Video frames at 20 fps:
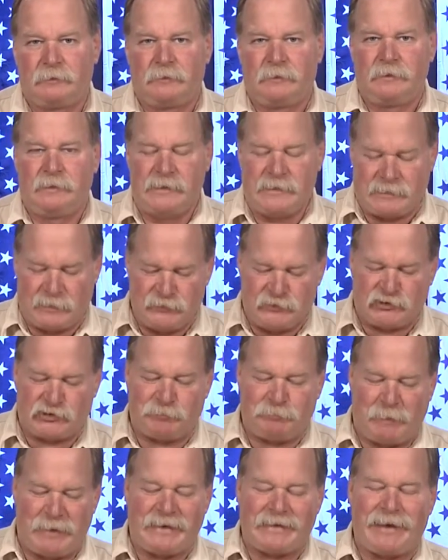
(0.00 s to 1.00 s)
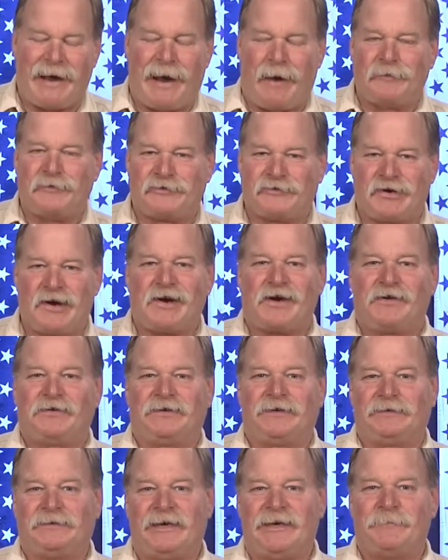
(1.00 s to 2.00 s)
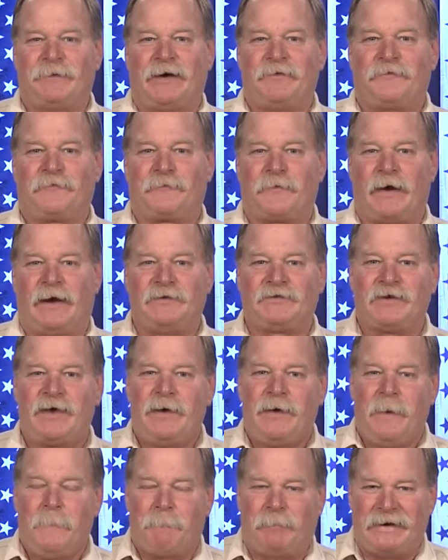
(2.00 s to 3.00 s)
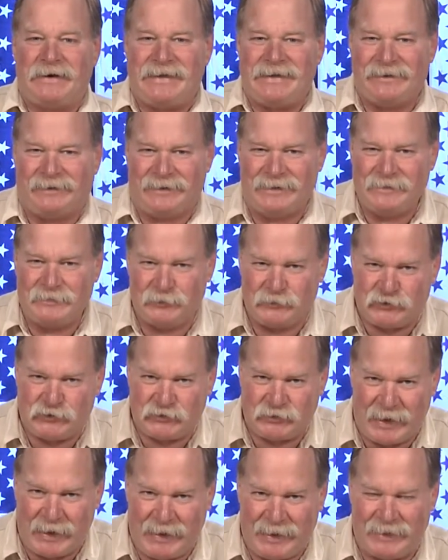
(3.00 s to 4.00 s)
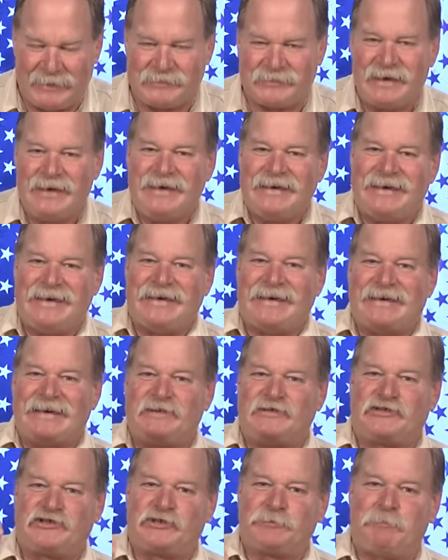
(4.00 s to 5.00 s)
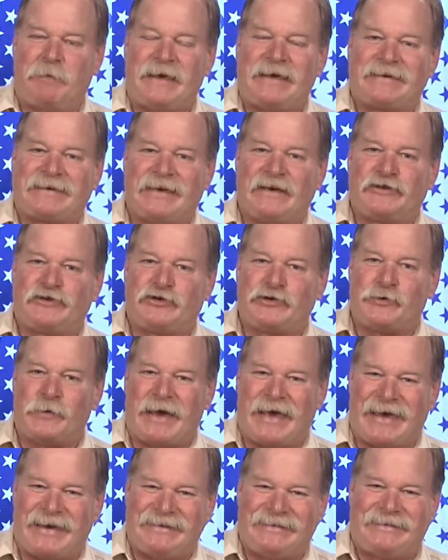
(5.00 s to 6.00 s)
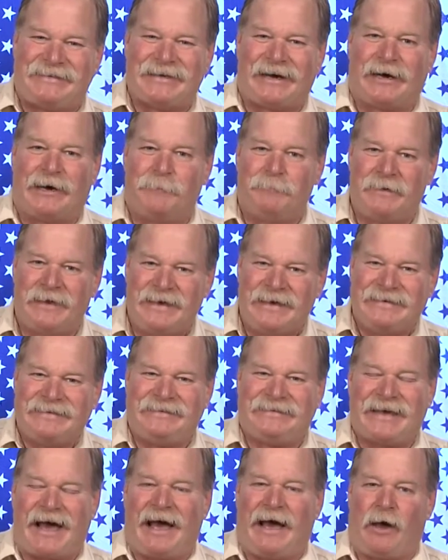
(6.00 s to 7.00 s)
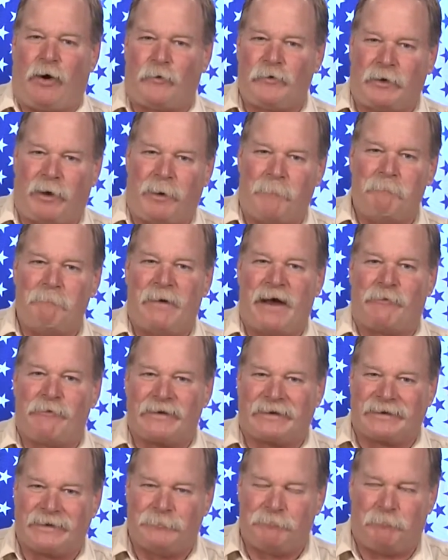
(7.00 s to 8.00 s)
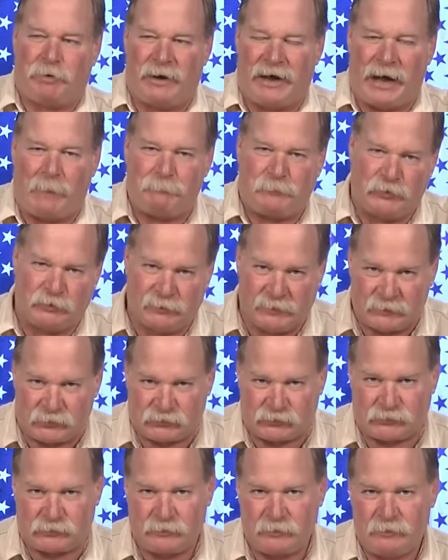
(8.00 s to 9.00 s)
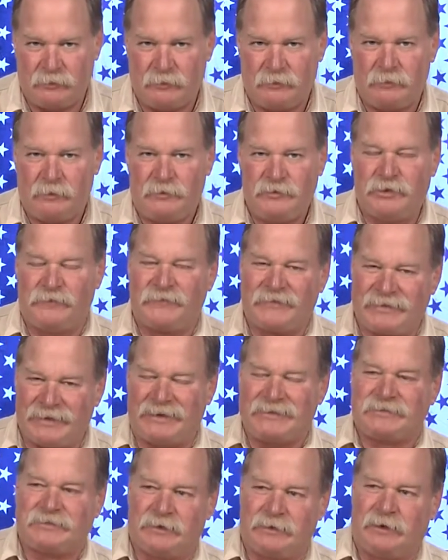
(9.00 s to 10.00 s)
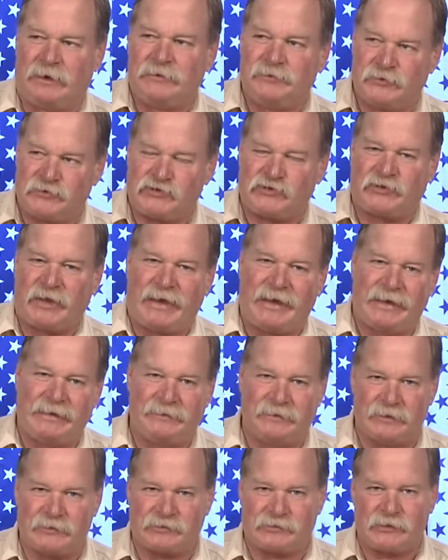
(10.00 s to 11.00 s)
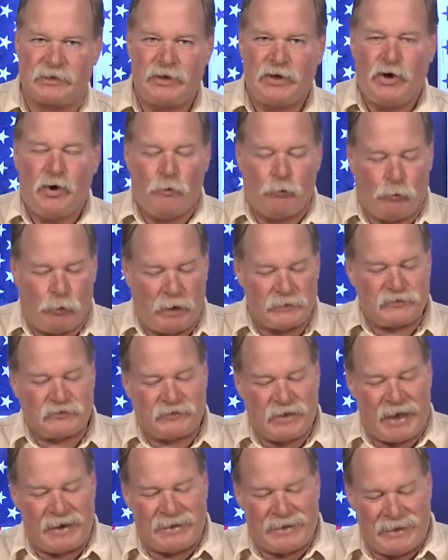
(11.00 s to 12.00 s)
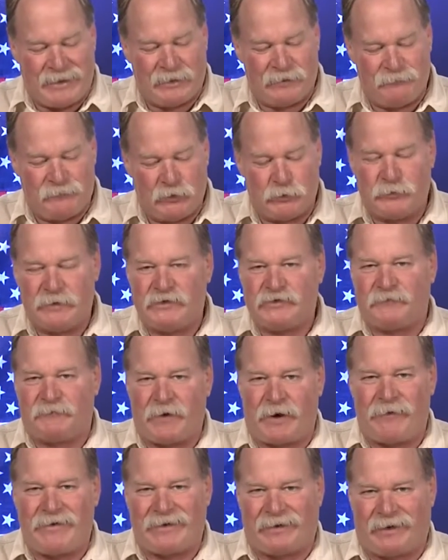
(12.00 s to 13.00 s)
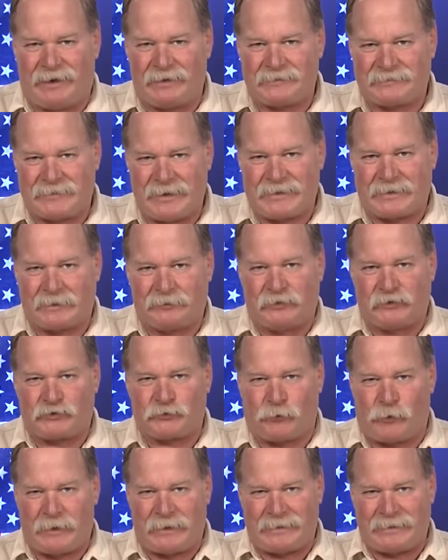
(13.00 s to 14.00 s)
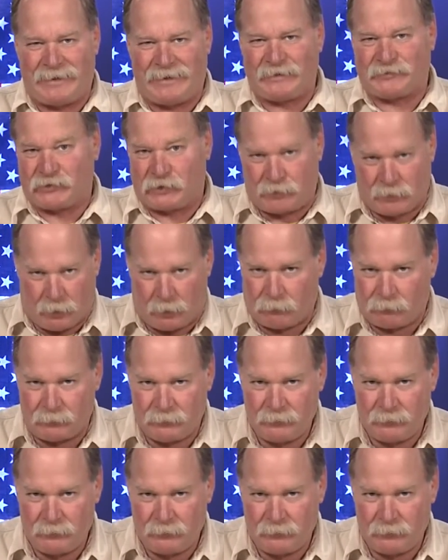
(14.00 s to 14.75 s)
He can speak articulately, my friends, but he understands he is speaking to a dumbed-down American populace. You've got to understand this. Watch that interview. He's very articulate 20 years ago.